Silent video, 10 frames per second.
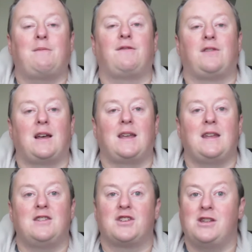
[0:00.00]
I'm
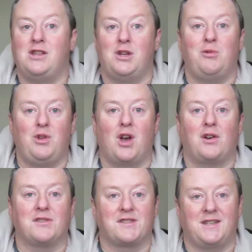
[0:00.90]
flying to New
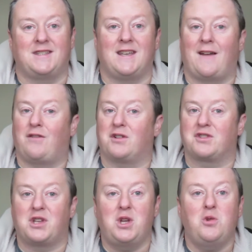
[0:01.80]
York City. I've
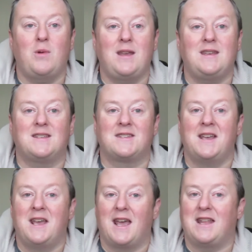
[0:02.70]
got 2 weeks
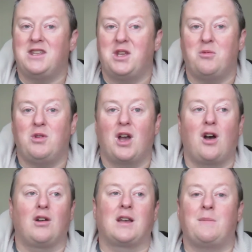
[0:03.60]
in New
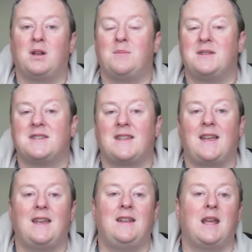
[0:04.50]
York. I'm going to be
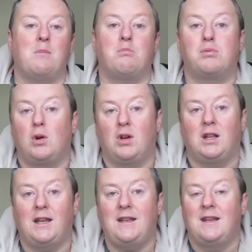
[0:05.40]
staying in
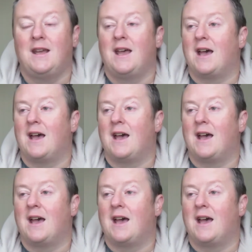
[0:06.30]
Brooklyn.